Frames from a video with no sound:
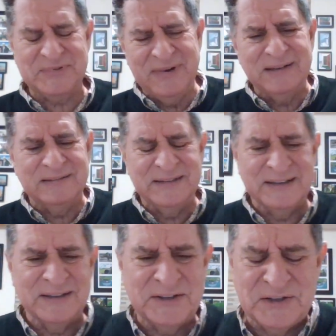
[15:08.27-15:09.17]

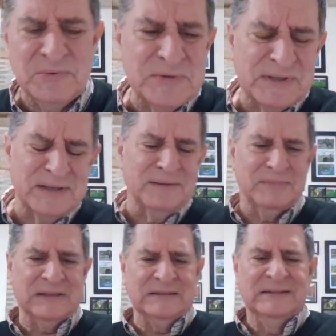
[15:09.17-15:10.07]
struggling, accusing
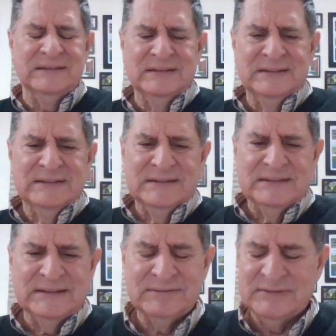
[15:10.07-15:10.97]
him
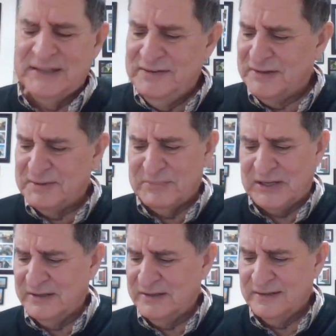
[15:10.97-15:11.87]
of leaving
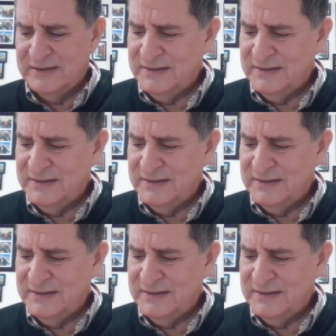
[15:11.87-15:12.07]
me.